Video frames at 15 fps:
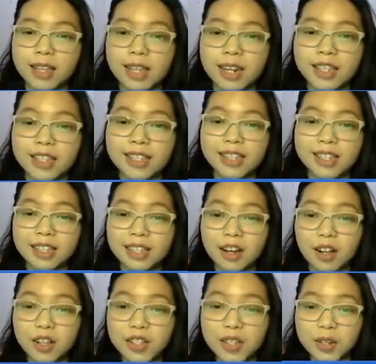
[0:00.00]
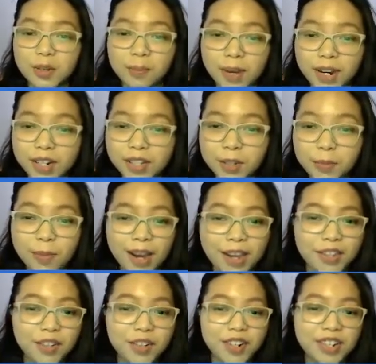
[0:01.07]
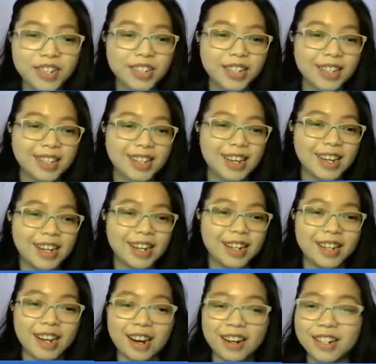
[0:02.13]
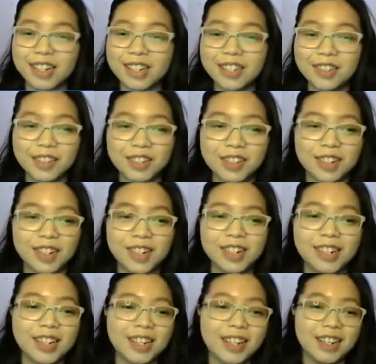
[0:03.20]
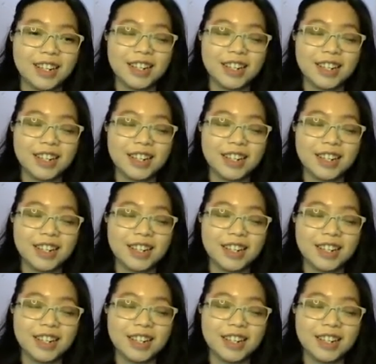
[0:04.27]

that is also compared to PyTorch and Keras, which are